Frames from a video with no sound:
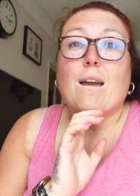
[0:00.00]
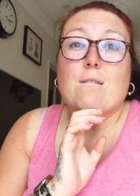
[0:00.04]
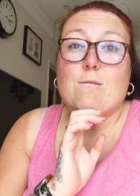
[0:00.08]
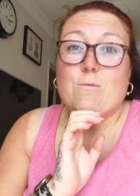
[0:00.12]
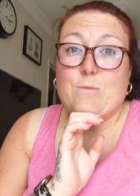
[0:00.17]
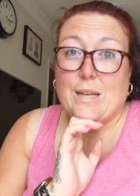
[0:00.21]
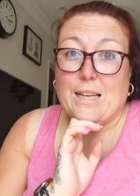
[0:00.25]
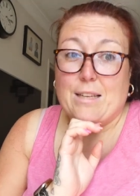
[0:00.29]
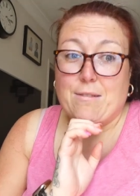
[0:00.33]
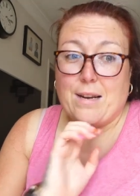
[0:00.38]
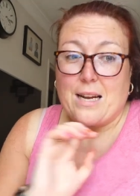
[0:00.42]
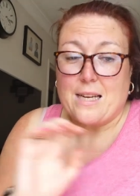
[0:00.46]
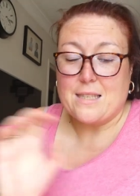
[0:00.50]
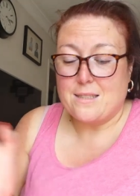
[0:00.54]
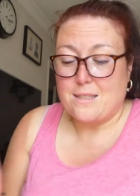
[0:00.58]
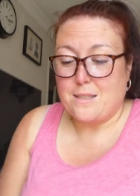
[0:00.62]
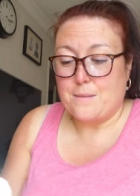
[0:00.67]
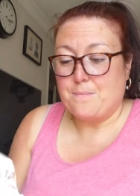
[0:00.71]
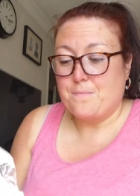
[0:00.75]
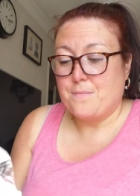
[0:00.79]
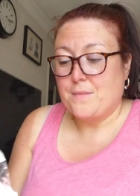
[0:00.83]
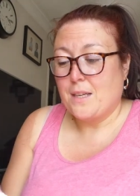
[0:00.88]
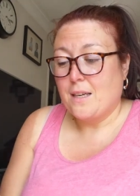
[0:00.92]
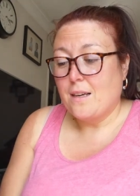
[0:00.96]
really
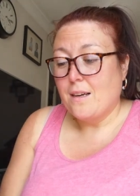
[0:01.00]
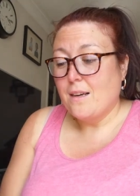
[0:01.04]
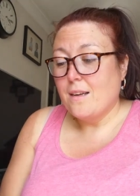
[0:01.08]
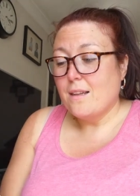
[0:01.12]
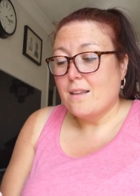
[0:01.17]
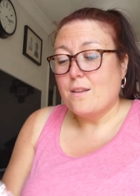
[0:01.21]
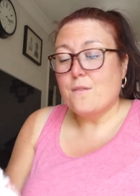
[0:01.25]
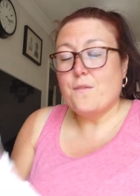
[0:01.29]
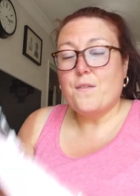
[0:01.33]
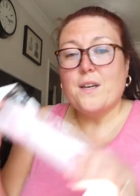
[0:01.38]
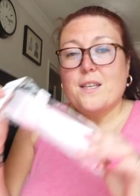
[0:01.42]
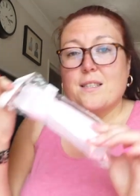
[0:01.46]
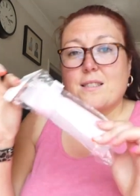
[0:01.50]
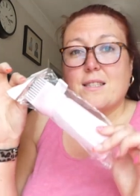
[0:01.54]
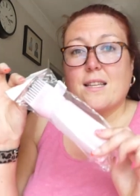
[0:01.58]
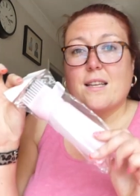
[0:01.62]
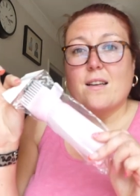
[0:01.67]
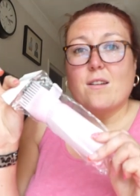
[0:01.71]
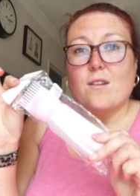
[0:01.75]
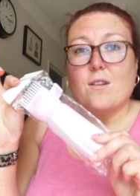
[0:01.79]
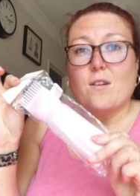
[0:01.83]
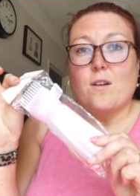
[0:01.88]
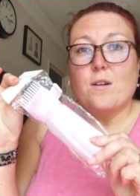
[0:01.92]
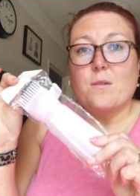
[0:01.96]
random. The first
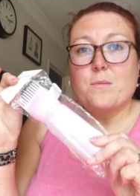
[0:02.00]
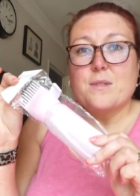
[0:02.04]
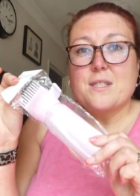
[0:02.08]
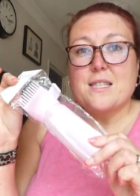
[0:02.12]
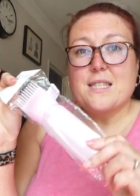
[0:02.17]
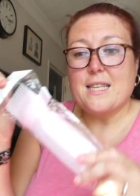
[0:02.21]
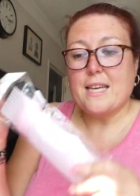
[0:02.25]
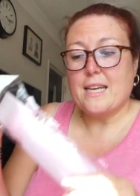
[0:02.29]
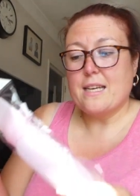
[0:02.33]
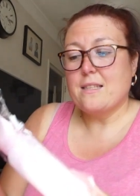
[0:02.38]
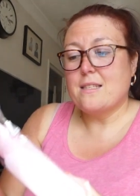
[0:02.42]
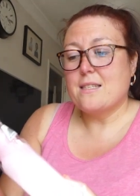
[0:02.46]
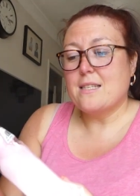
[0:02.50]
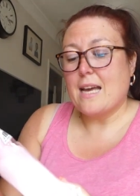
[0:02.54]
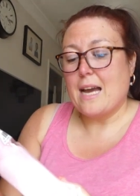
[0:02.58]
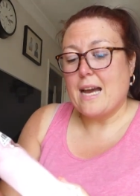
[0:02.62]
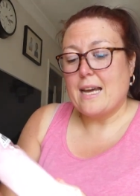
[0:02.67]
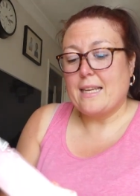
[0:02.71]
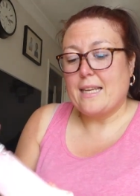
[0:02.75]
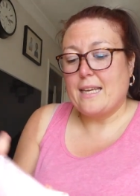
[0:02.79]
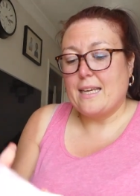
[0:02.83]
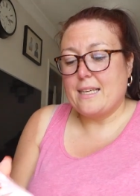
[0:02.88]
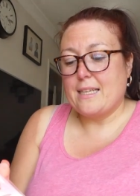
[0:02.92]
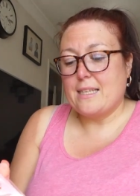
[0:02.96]
thing I got was this,
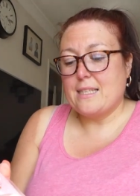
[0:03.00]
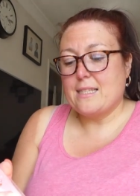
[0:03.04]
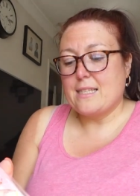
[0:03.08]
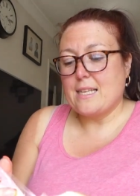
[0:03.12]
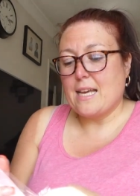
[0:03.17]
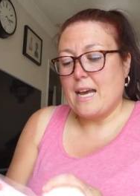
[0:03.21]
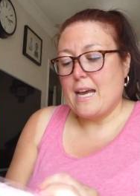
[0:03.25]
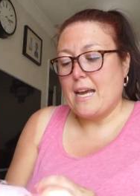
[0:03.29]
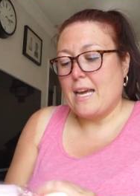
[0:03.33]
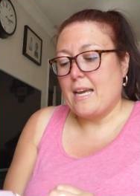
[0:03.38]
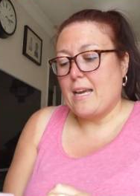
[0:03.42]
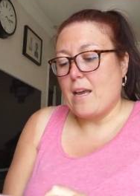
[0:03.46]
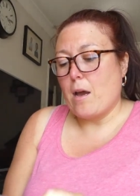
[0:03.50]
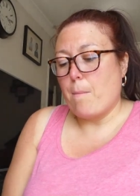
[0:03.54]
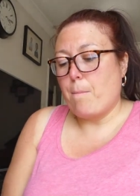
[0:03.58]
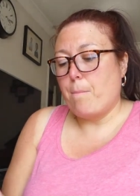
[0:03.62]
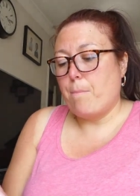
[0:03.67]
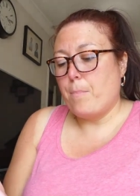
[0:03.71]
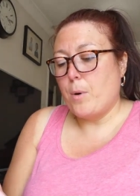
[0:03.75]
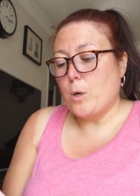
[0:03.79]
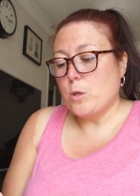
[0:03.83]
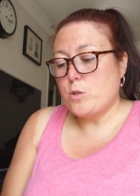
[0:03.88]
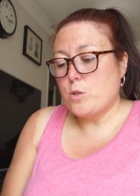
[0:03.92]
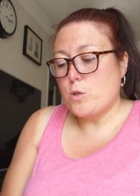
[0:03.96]
and it is a
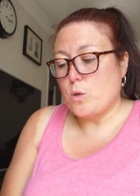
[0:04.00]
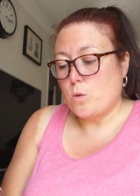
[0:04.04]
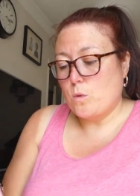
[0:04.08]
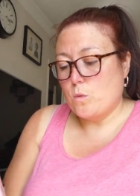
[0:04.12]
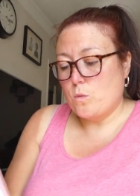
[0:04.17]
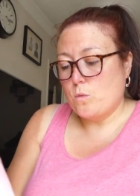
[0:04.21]
bottle.